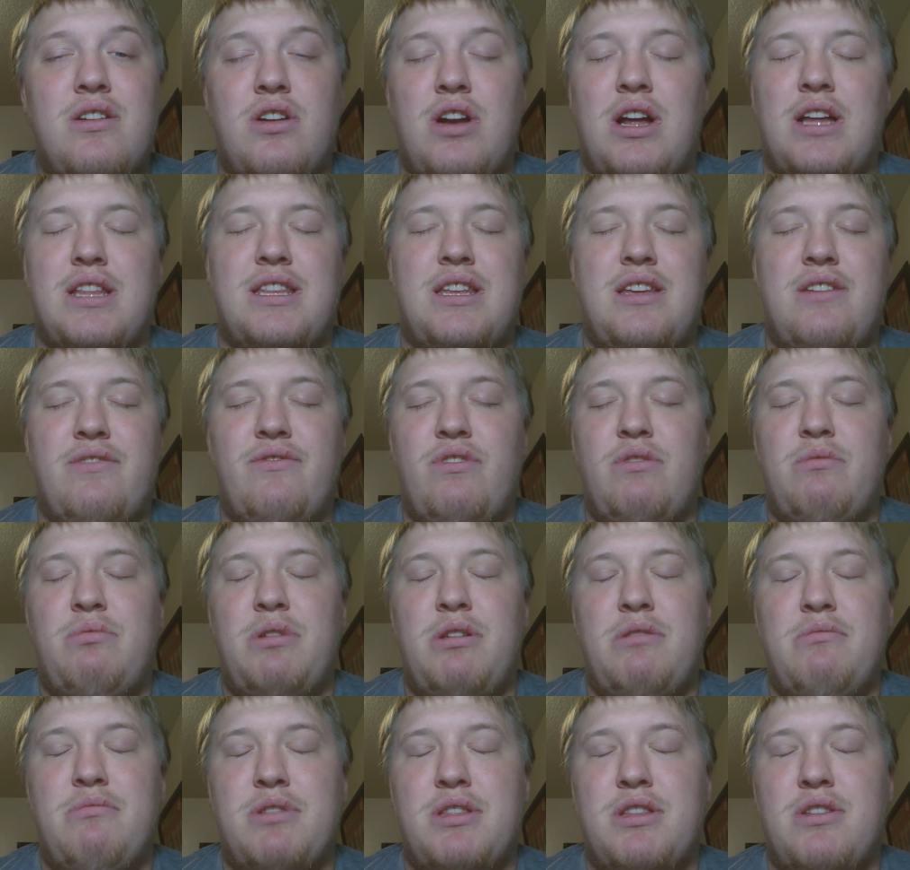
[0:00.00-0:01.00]
or not the
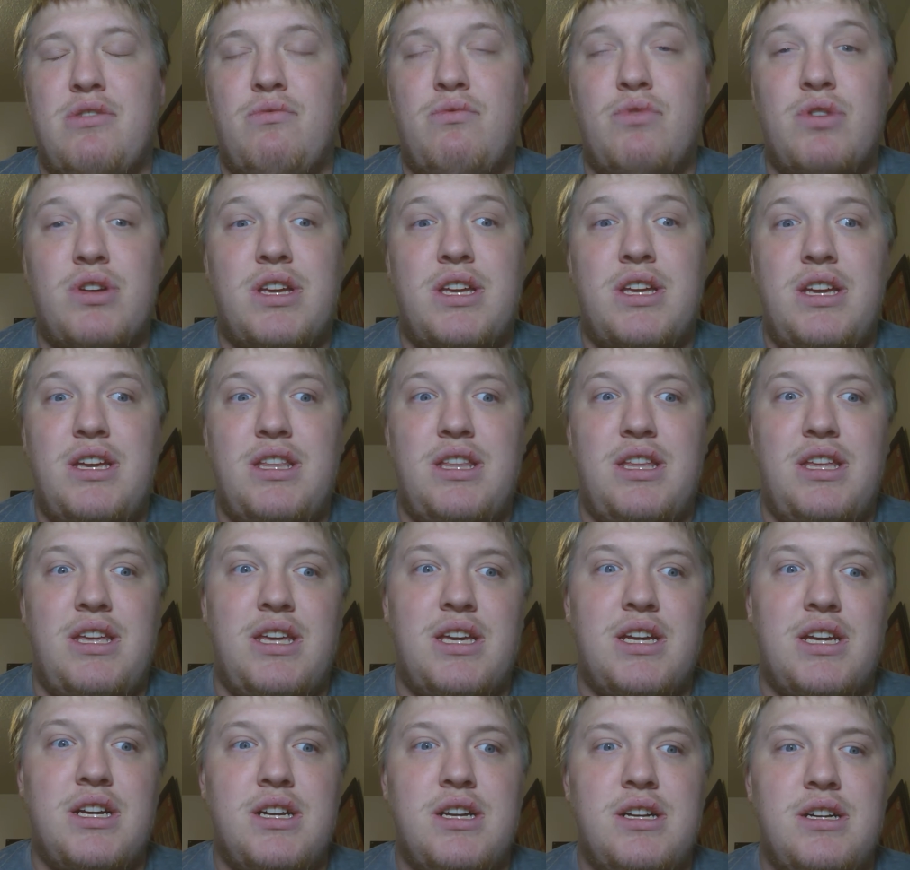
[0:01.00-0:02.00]
MVP, but the rookie of the
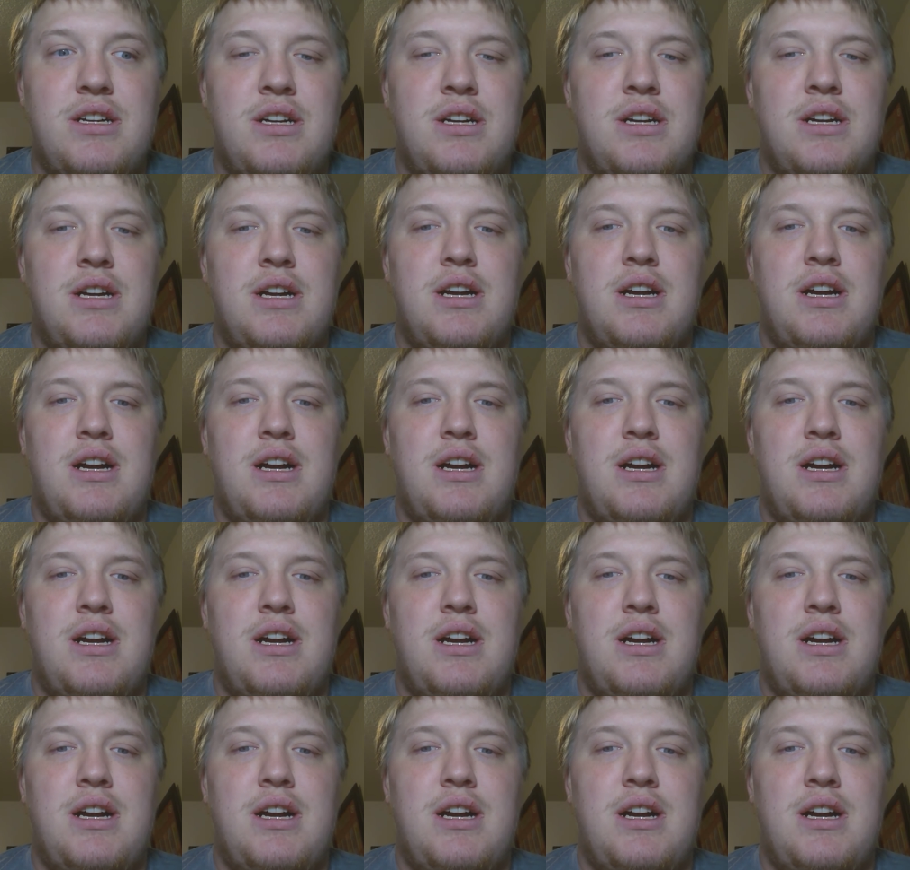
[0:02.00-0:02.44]
year.